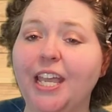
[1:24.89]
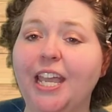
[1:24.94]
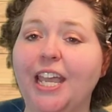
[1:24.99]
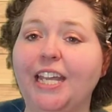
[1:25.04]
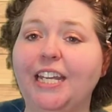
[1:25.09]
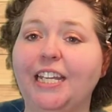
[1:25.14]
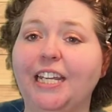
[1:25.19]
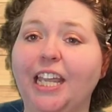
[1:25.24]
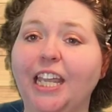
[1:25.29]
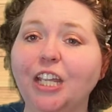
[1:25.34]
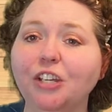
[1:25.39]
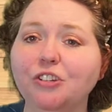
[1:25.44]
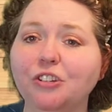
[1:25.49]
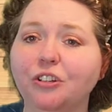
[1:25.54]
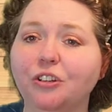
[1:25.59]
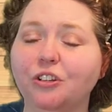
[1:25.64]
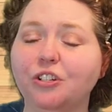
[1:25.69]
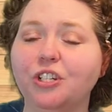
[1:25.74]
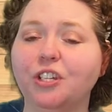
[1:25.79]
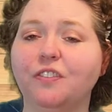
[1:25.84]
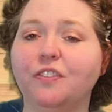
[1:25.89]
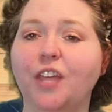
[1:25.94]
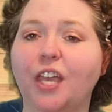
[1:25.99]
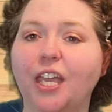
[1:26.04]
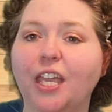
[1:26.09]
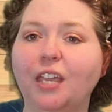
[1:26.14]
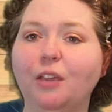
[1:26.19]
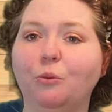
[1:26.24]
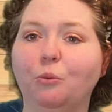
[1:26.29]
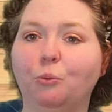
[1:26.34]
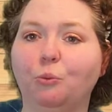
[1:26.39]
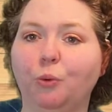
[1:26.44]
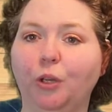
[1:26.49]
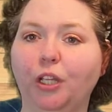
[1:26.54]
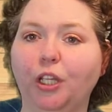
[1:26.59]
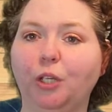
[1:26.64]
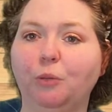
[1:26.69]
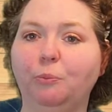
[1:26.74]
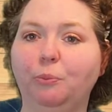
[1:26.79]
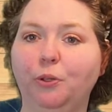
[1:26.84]
And in andragogy, they
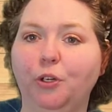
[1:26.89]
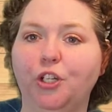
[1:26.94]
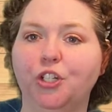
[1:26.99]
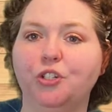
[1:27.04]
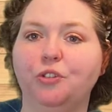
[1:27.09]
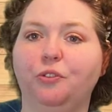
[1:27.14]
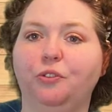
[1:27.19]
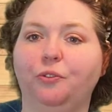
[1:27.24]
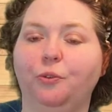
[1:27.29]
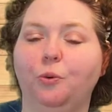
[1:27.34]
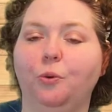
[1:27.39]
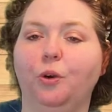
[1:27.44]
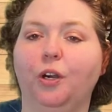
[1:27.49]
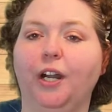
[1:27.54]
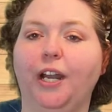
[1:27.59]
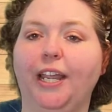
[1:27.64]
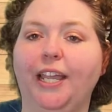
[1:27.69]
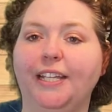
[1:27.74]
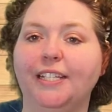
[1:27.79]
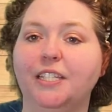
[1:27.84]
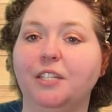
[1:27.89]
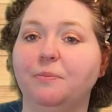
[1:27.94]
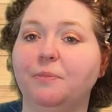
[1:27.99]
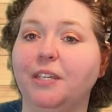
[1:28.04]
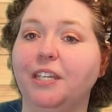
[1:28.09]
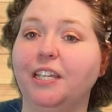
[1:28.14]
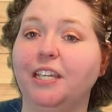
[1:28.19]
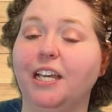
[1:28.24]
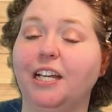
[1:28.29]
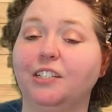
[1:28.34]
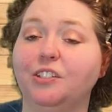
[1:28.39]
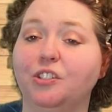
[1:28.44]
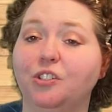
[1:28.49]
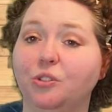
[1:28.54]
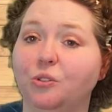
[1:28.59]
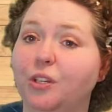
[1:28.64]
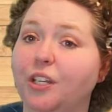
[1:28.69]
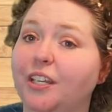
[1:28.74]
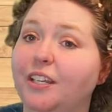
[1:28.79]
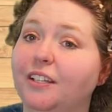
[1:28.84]
really push for it to be a
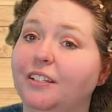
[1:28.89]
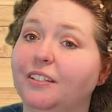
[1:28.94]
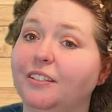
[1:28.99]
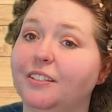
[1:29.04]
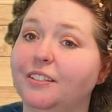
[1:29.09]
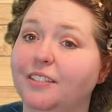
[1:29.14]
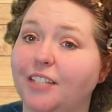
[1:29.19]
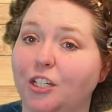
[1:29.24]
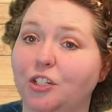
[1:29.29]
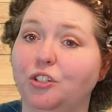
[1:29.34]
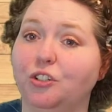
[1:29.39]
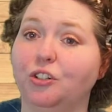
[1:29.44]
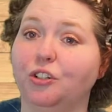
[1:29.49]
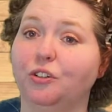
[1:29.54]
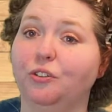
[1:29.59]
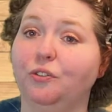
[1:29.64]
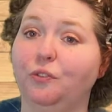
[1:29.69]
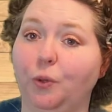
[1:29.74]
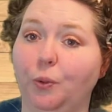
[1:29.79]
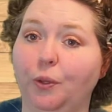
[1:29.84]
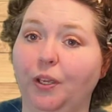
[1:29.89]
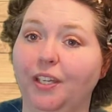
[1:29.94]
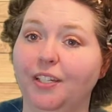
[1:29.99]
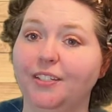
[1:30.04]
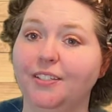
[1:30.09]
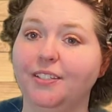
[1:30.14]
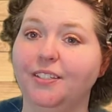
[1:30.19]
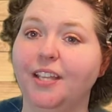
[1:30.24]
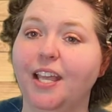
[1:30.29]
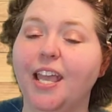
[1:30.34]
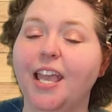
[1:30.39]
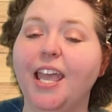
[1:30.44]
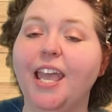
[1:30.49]
student-centered focus.